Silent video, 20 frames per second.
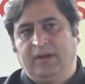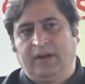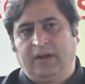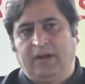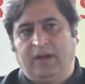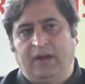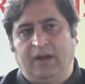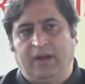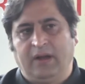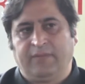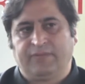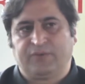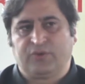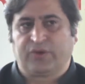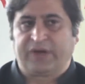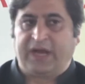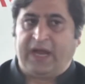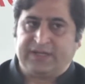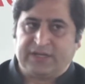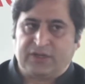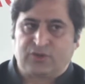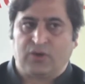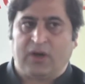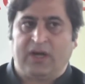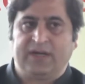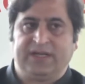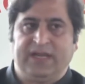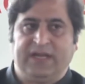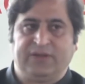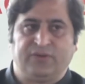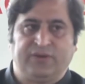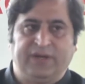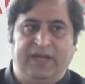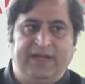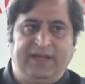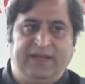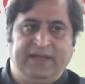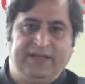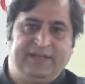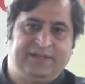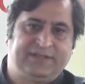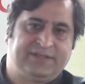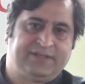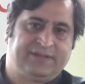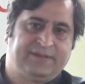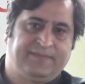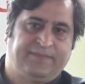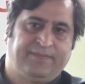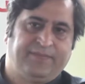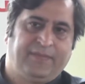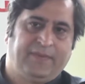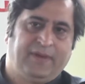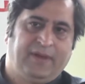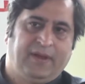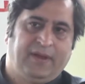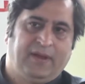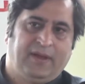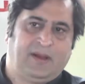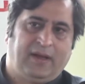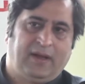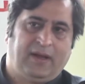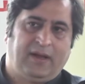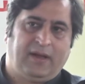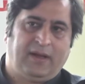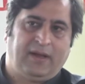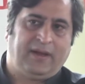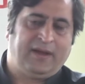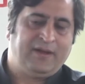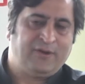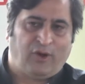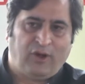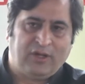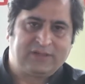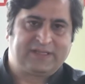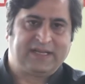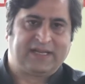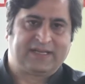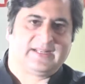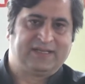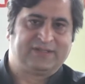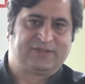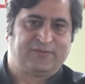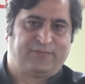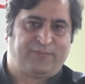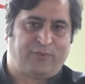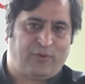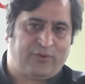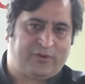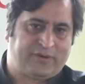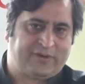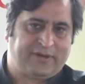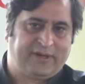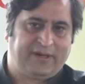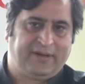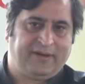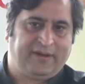uh, to cater to our day-to-day needs uh, in all sectors of poultry.